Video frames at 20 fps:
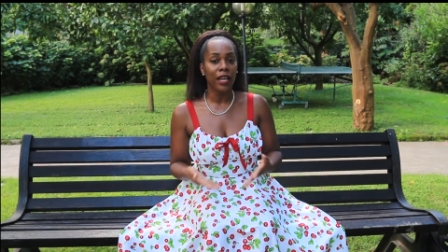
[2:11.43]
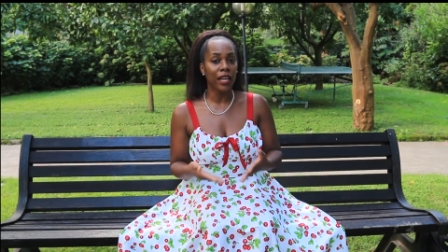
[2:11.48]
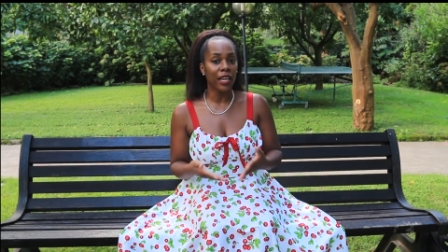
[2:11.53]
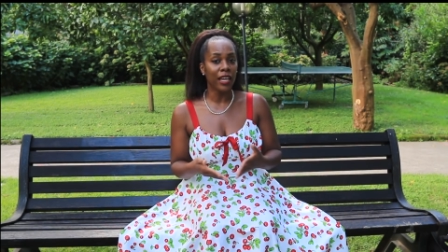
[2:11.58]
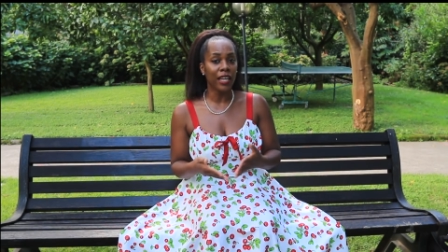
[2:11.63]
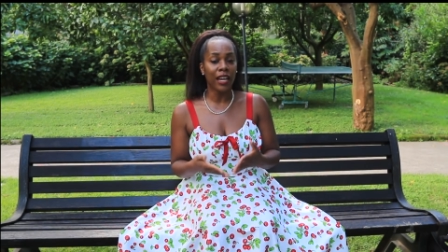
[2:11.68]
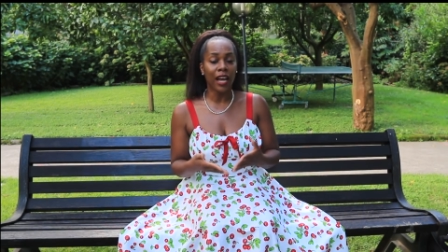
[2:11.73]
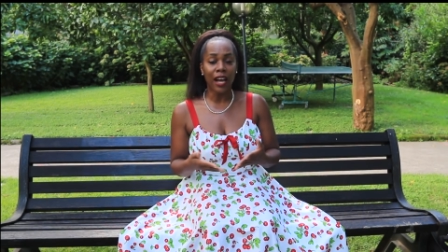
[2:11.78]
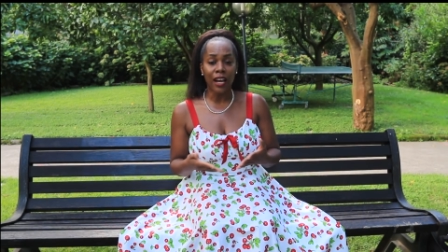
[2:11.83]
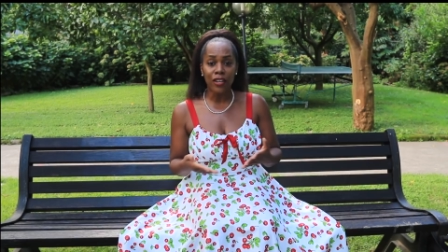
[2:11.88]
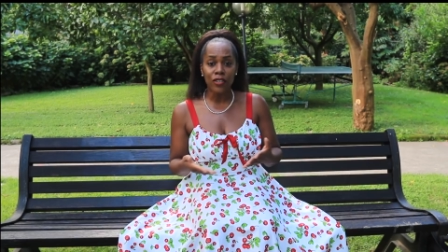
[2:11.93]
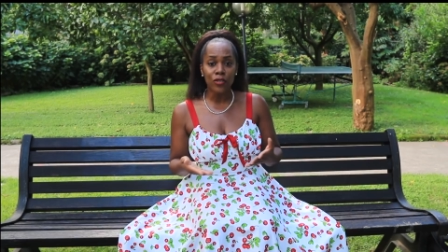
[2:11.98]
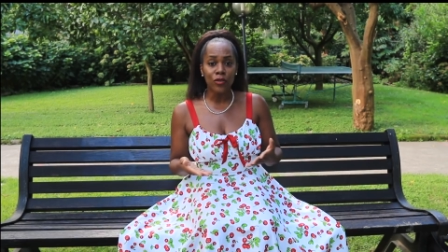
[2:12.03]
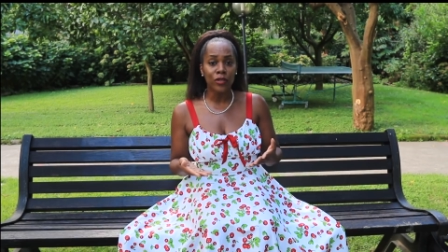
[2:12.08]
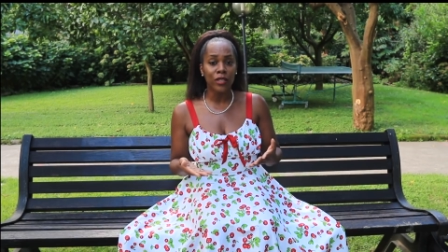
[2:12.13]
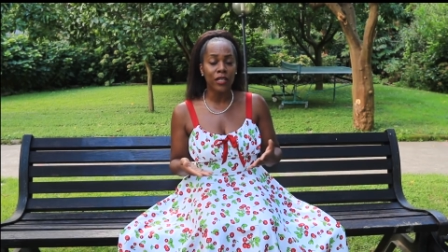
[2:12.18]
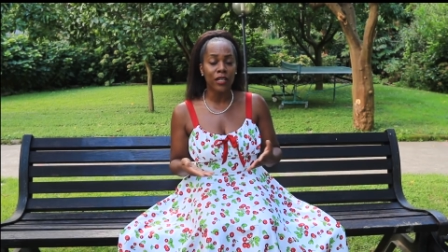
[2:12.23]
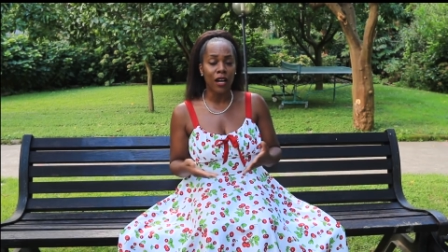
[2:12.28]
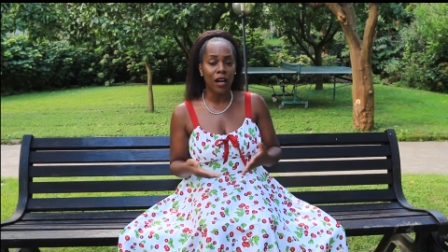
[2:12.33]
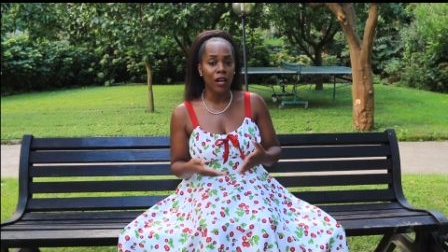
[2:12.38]
It
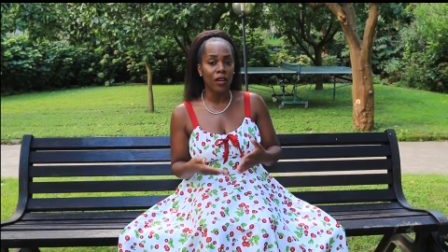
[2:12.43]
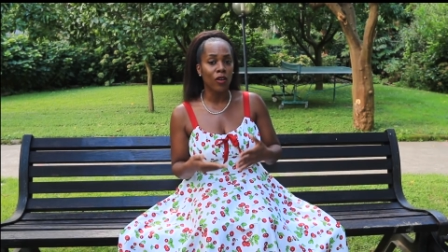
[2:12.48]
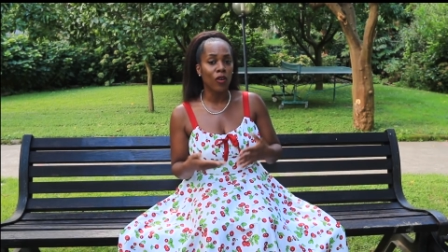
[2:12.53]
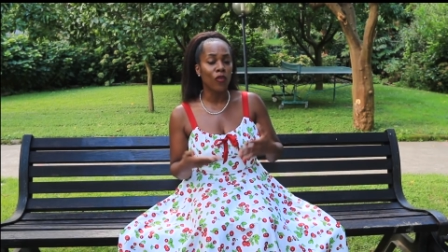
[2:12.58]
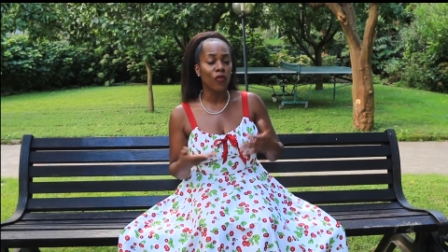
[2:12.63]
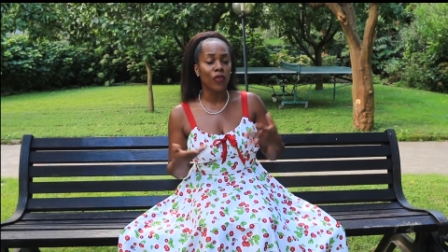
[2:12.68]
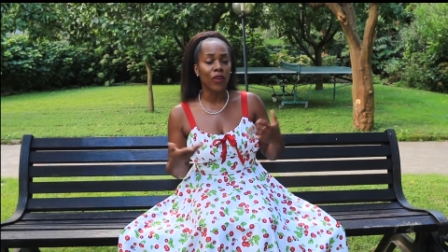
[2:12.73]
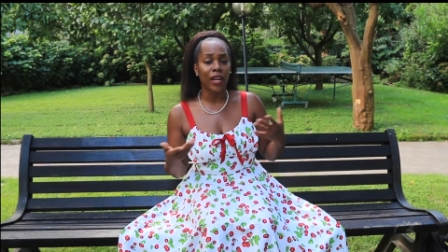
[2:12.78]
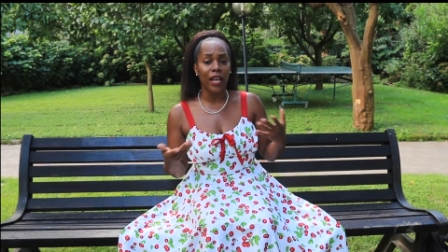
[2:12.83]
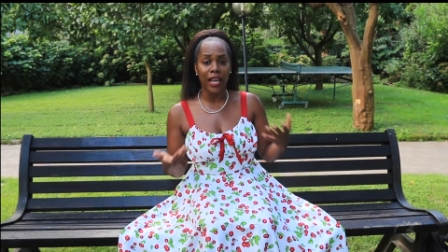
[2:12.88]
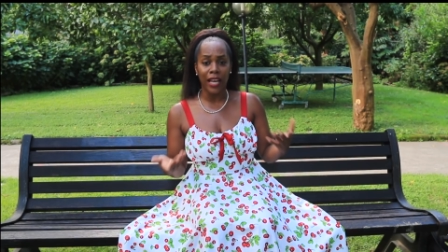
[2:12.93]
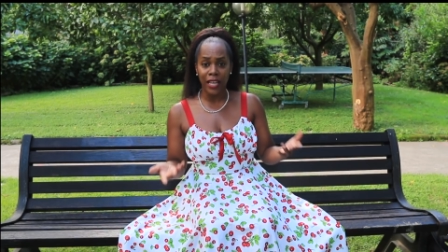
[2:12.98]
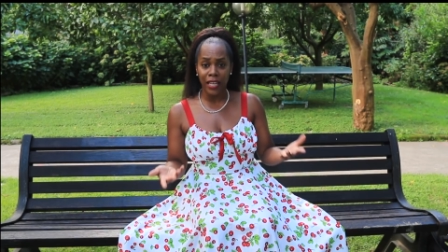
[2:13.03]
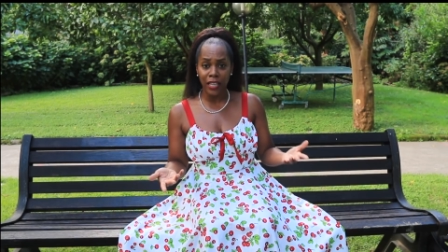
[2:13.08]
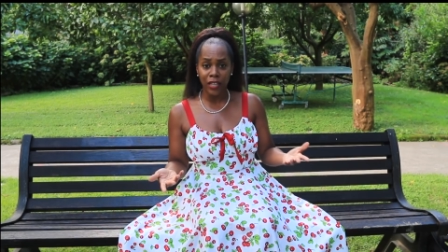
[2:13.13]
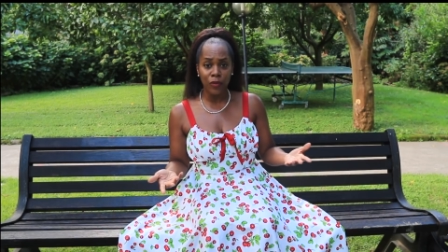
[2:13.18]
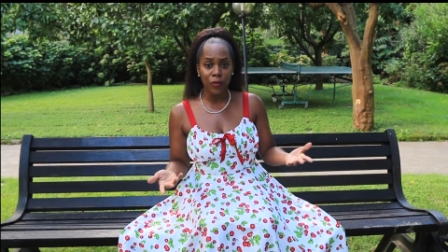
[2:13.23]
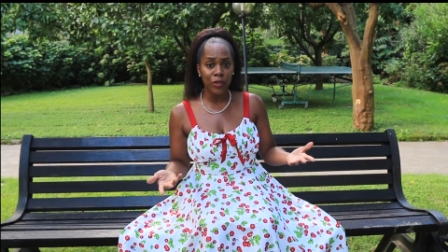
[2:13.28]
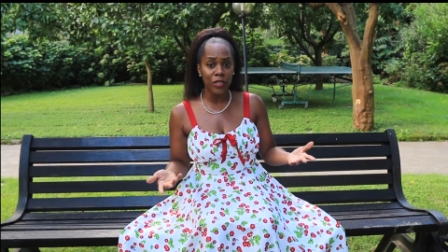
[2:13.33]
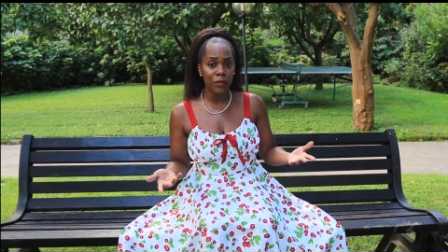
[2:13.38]
actually got over
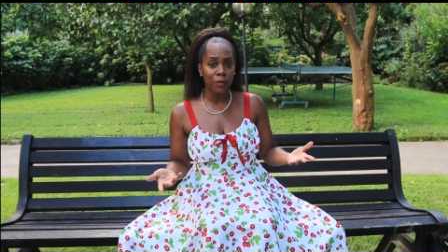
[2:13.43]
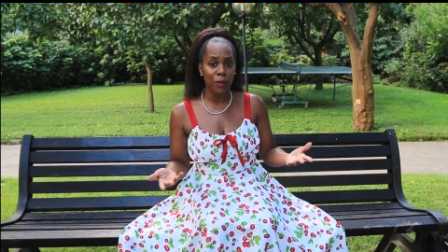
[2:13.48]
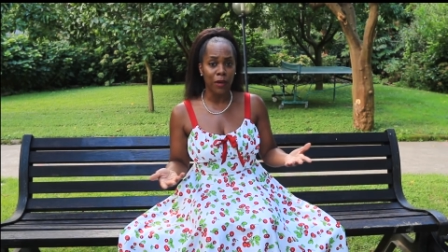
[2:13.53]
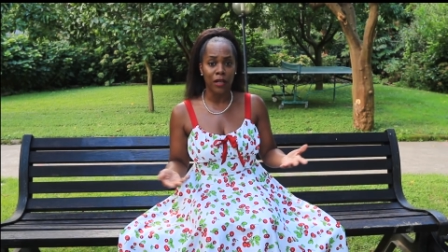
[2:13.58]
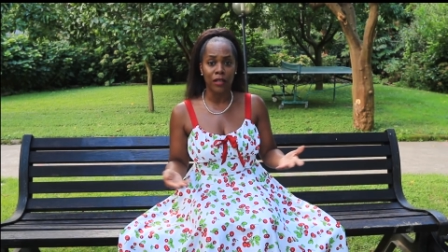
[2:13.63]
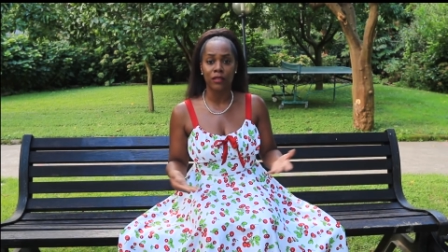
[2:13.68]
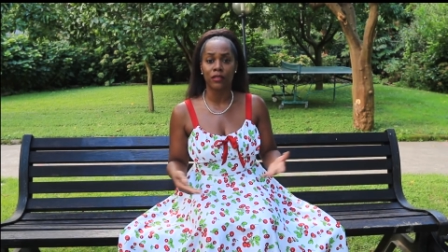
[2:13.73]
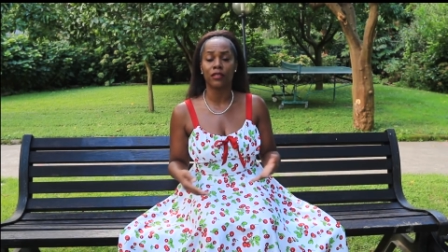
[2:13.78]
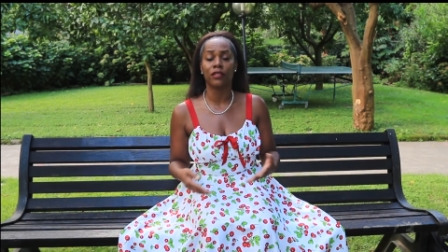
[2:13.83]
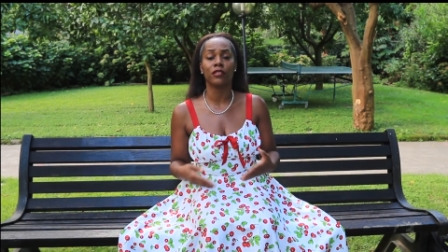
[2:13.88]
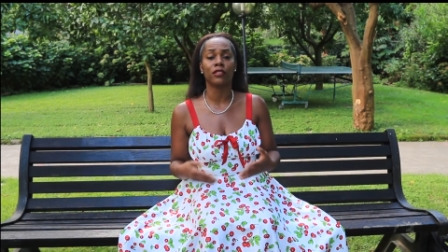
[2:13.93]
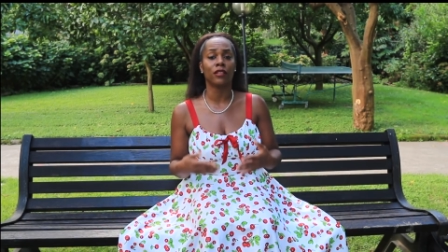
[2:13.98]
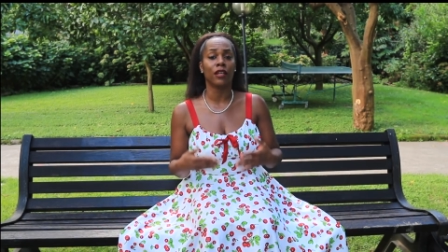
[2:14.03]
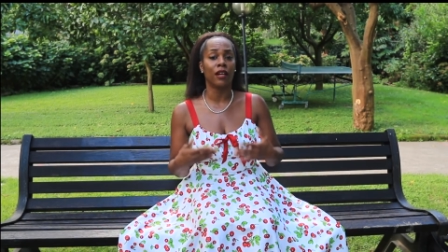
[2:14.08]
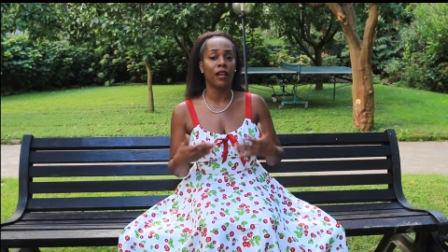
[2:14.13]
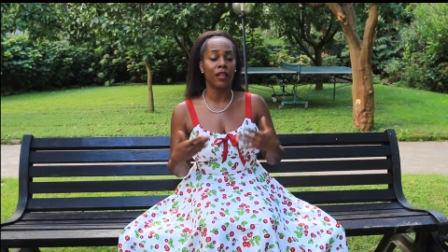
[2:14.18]
80 responses,